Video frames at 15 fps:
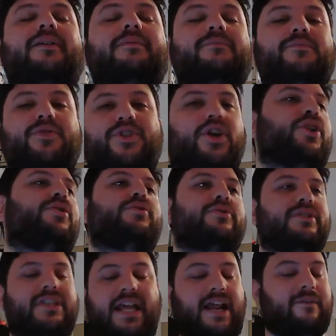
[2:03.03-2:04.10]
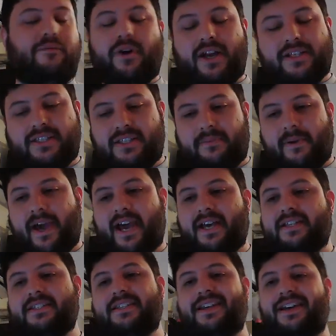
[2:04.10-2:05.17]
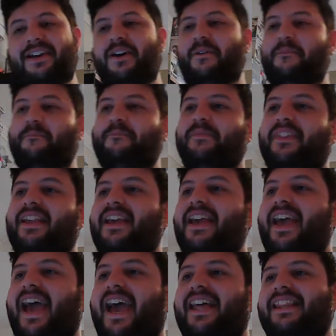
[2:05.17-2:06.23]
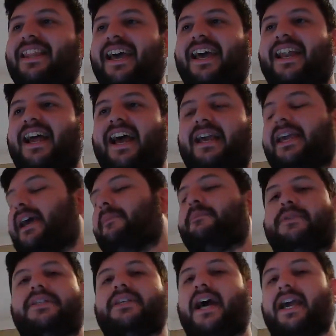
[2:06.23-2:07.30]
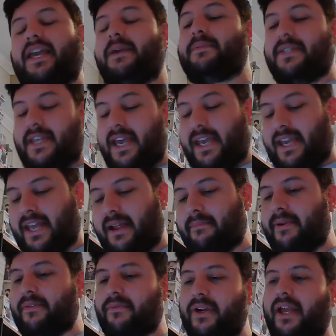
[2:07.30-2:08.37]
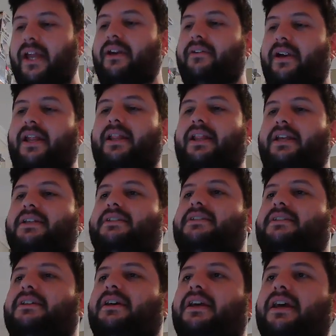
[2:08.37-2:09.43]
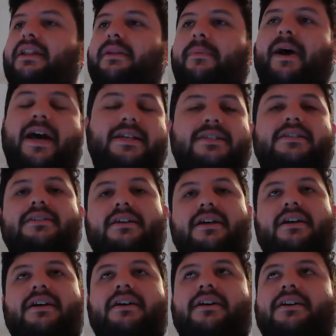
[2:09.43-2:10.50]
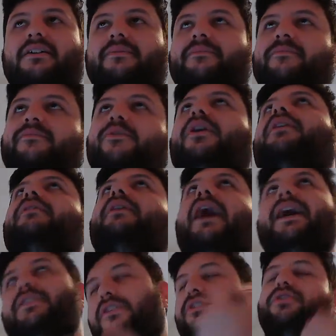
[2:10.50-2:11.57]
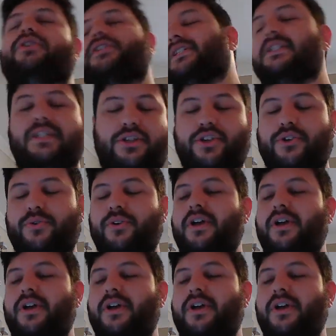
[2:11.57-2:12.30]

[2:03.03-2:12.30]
shows that I've watched in the past. I keep saying, and I've been reiterating this in the past, during season two,